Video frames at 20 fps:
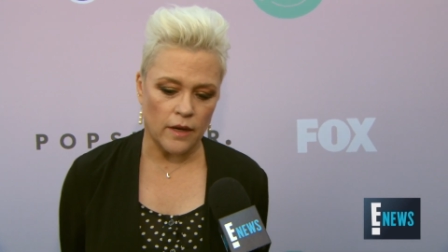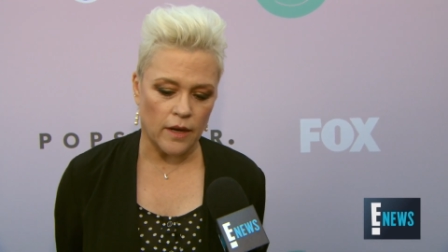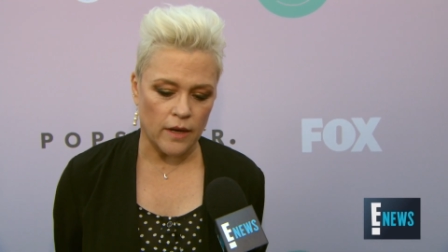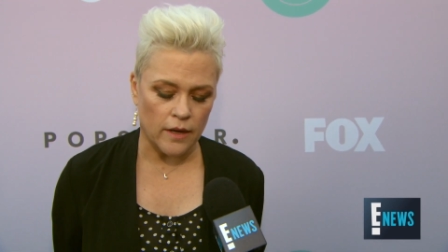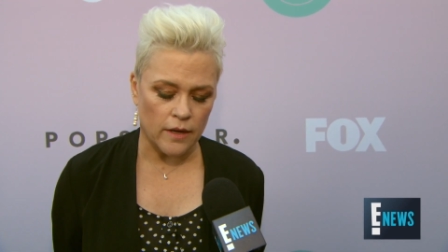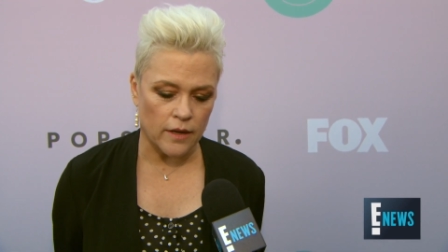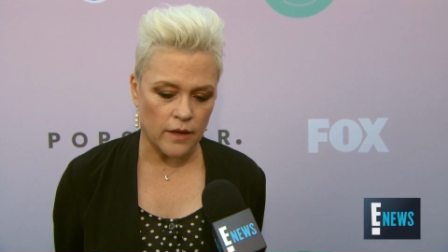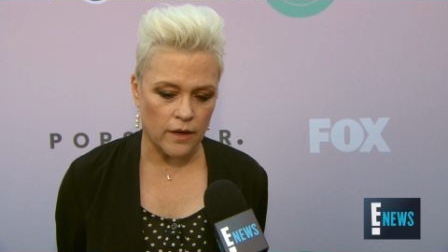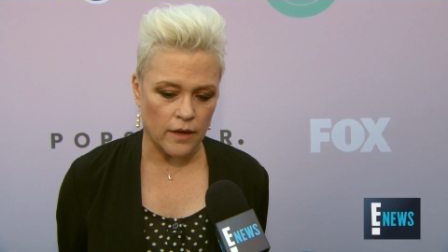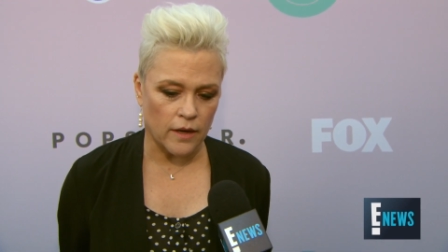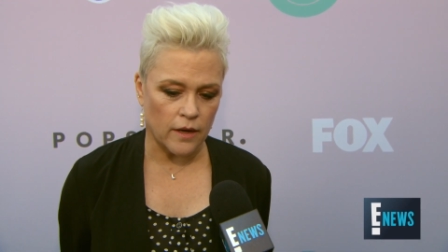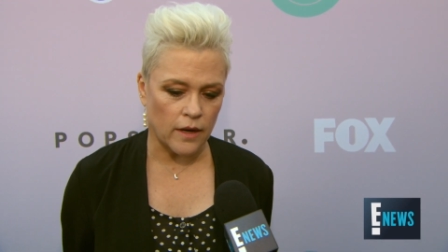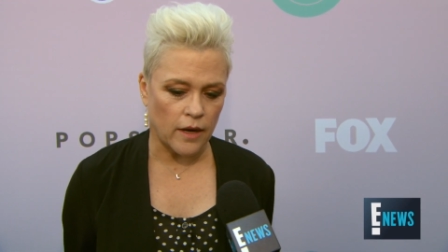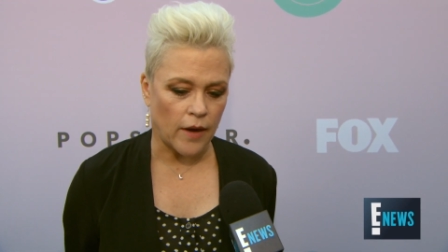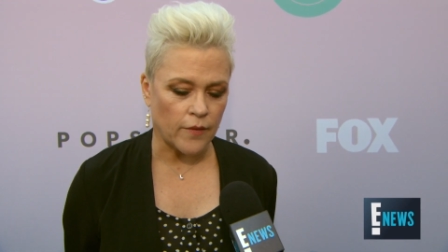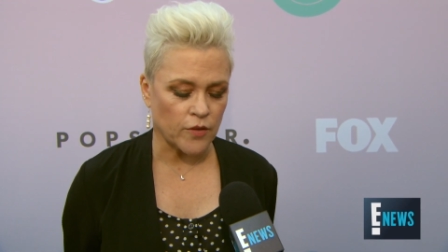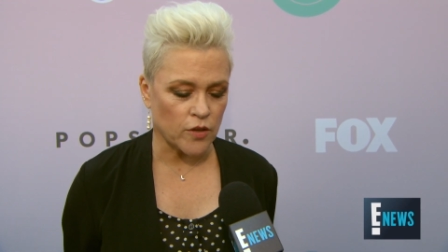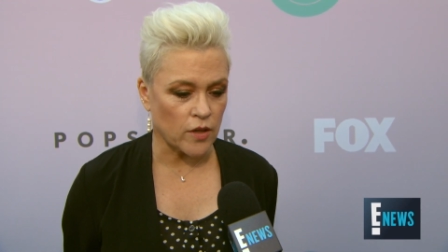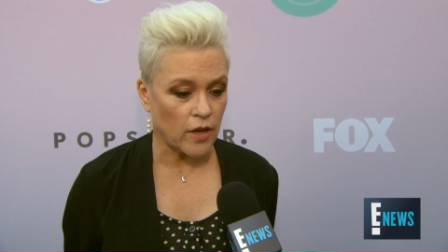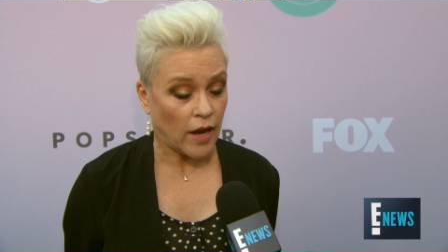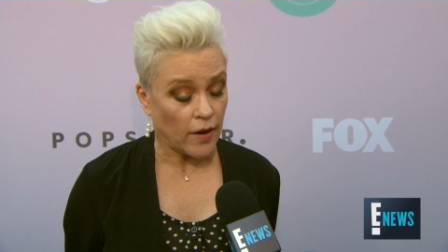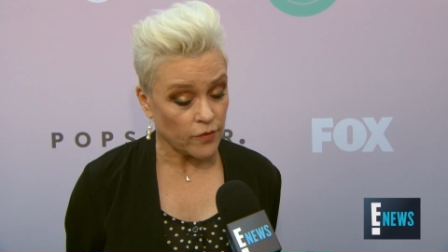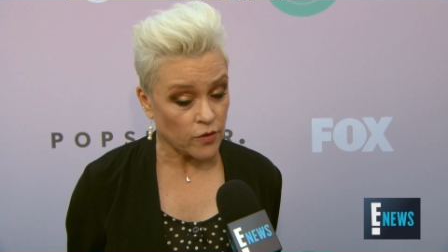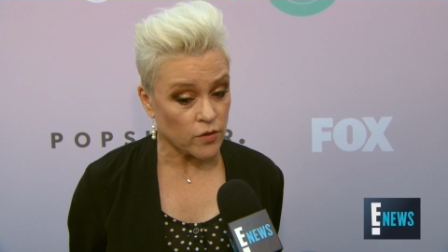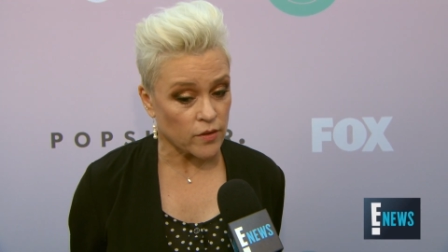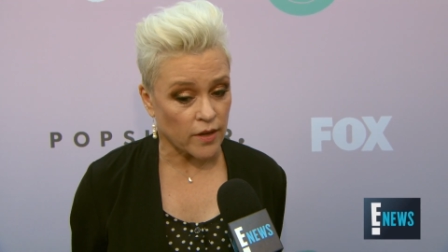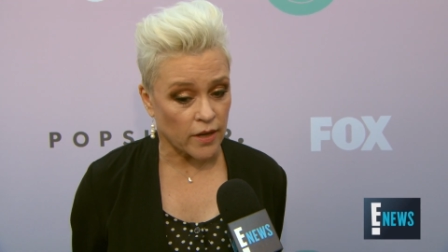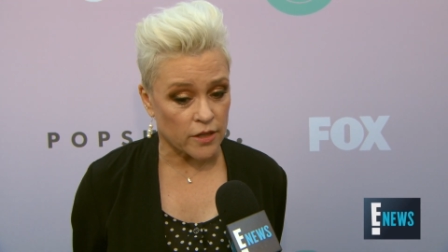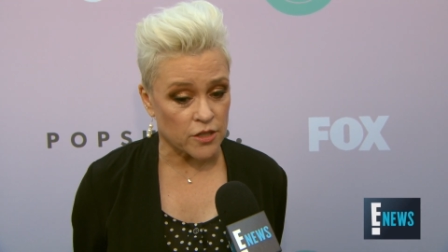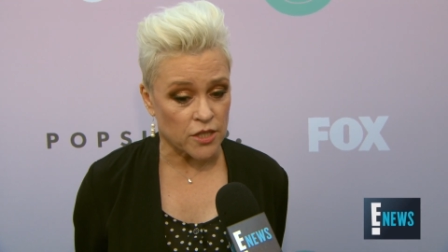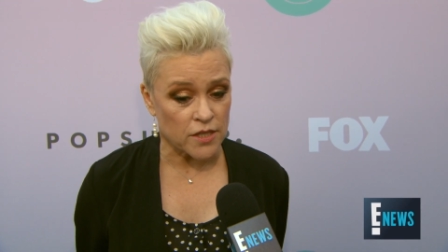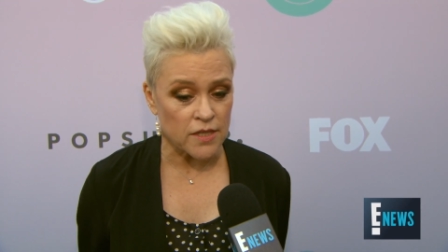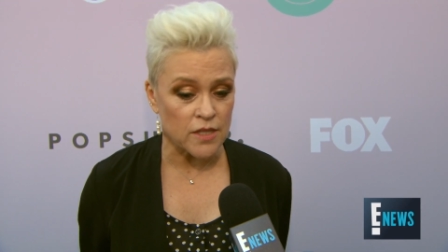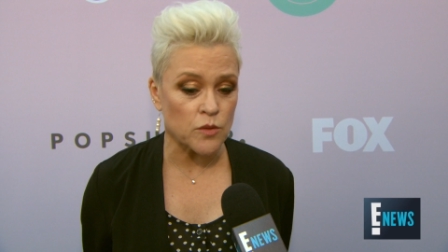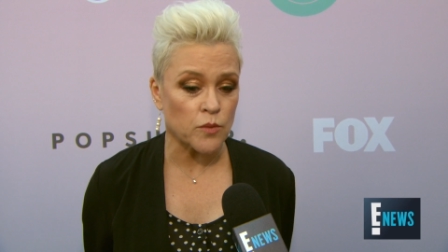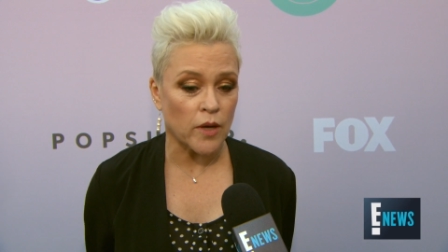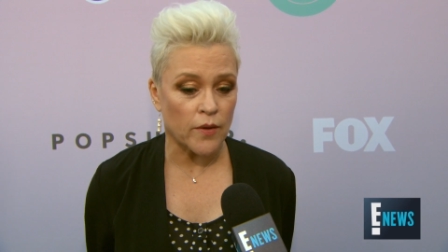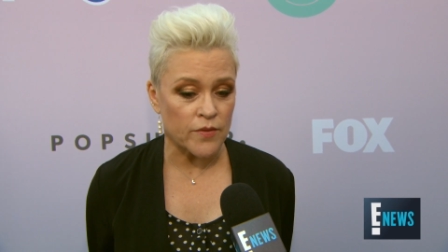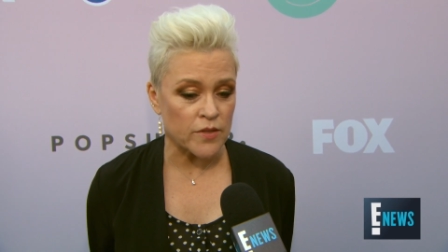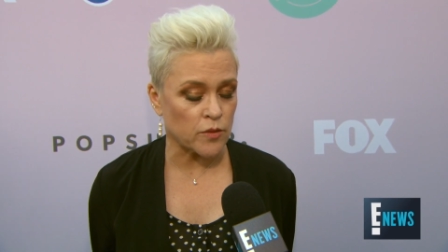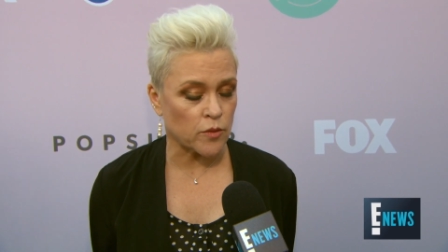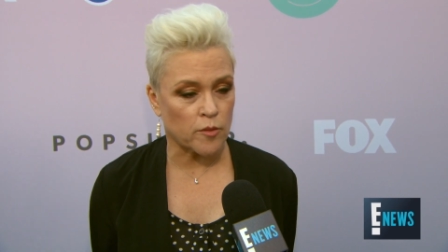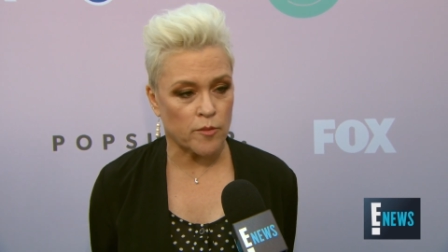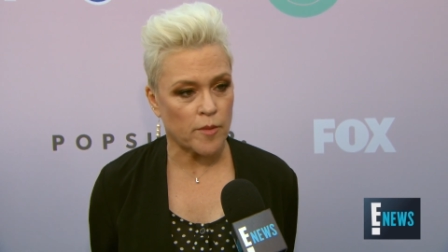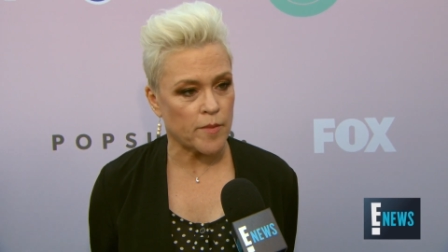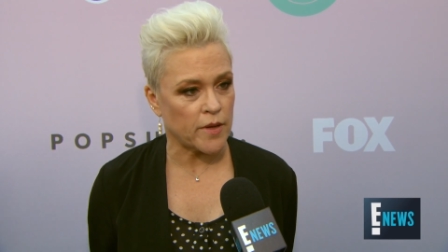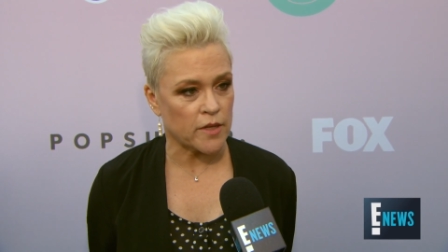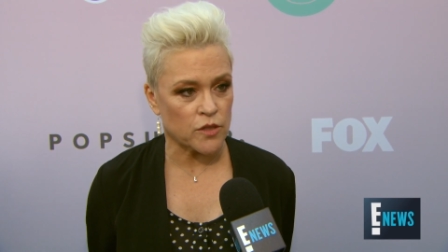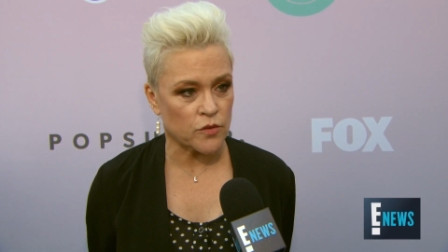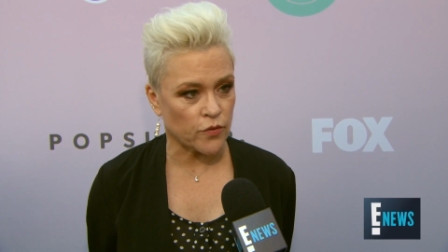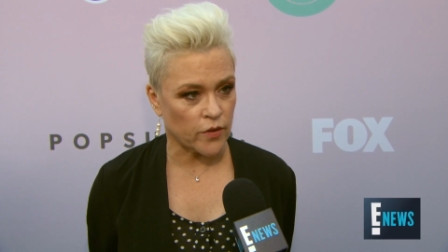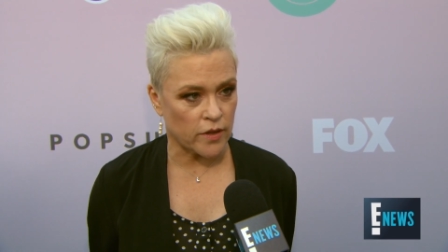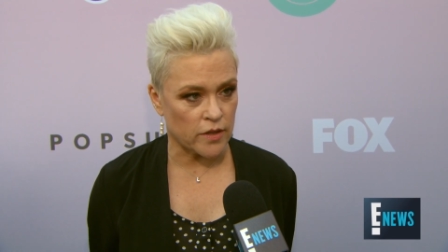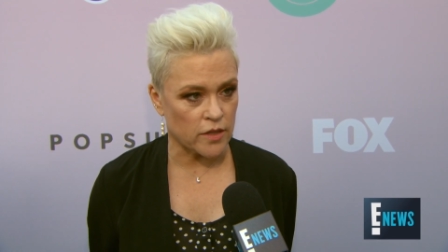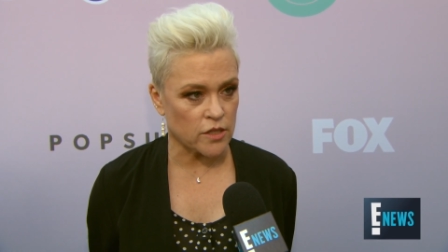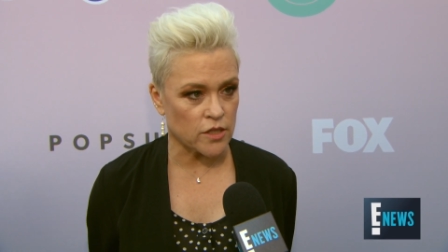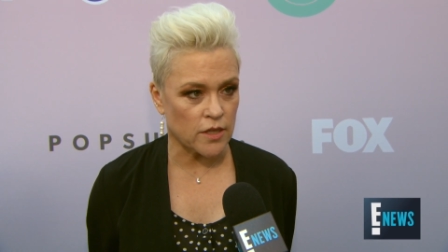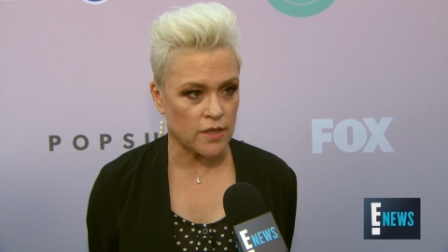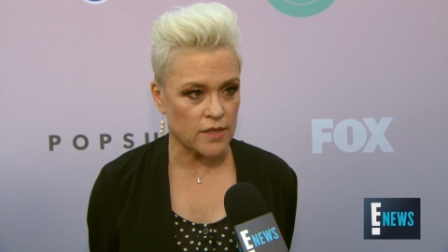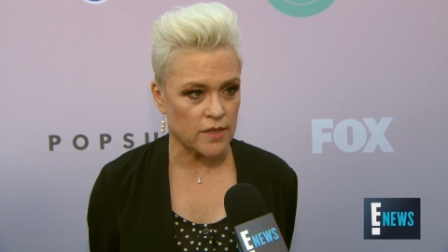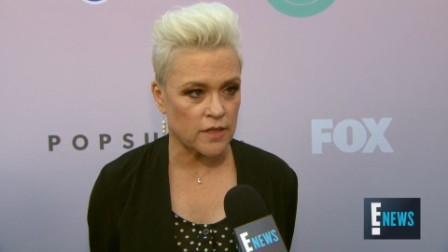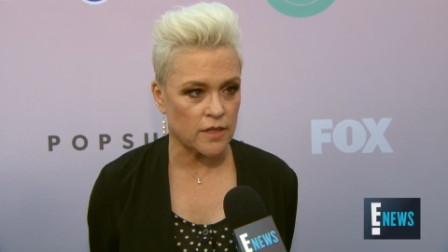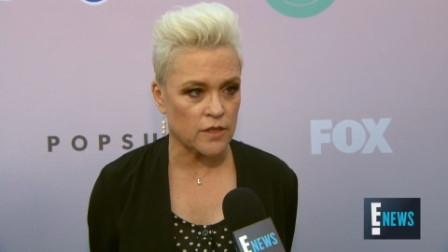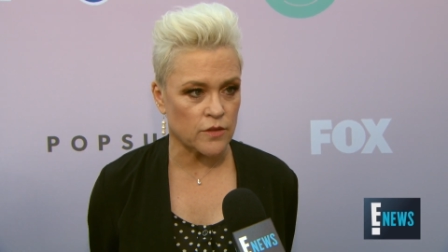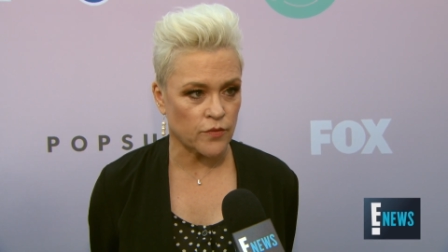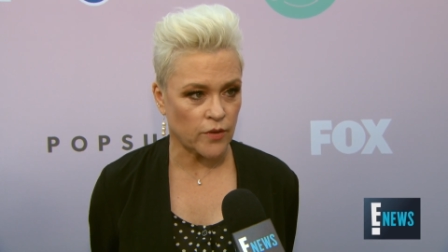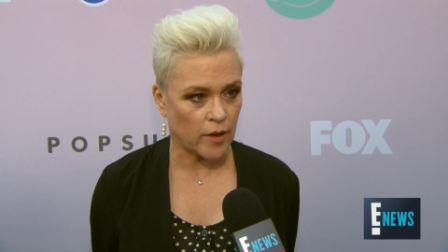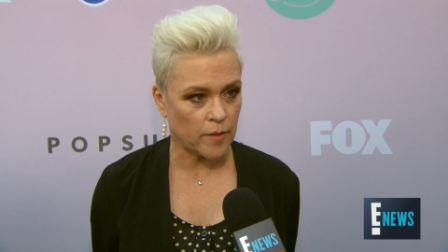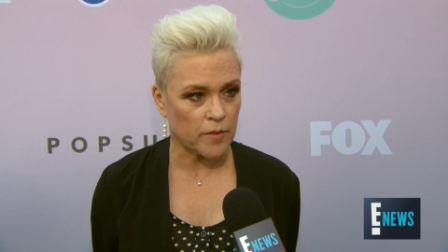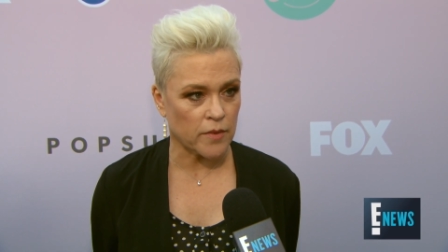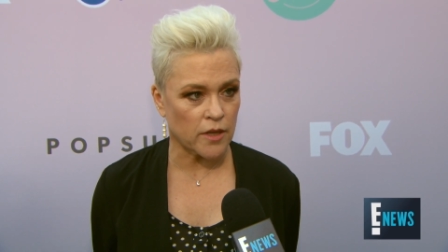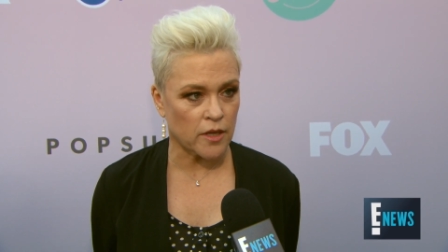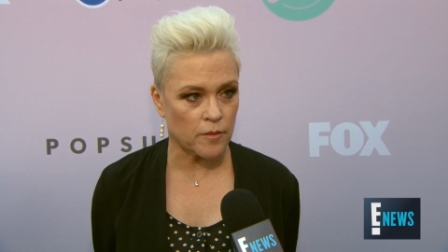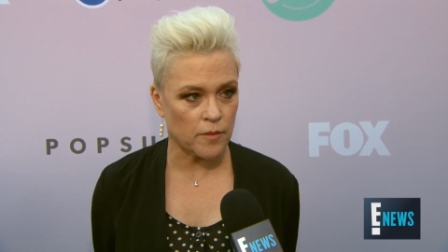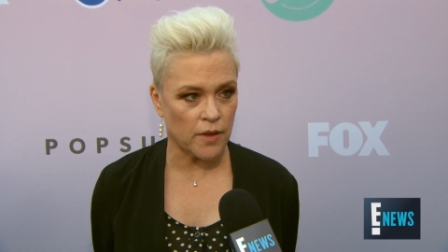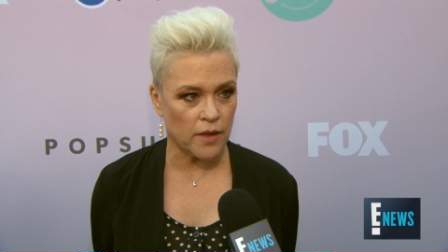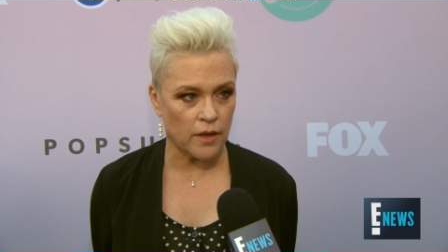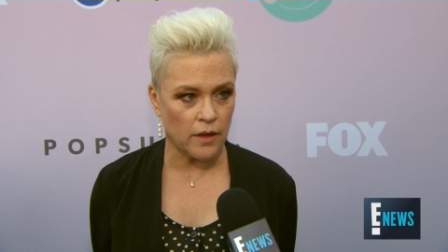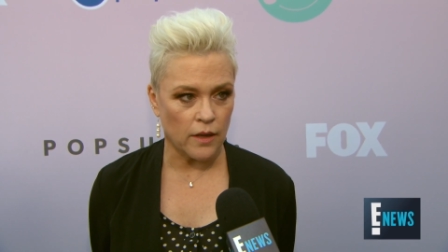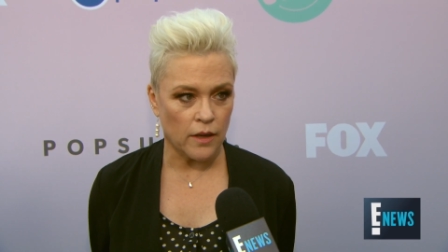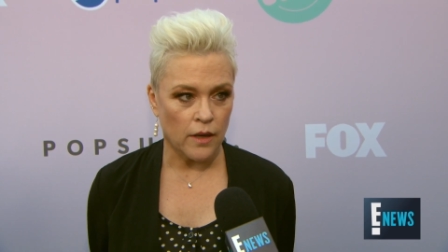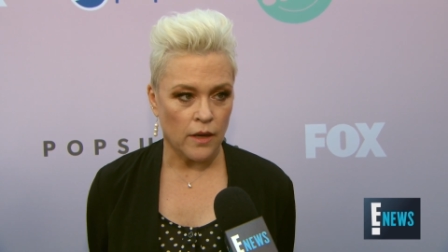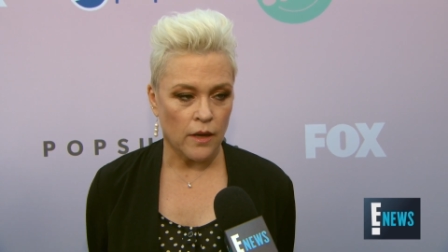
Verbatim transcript: uh, after after that, Jason's wife is one of my best friends. Jason is family to me.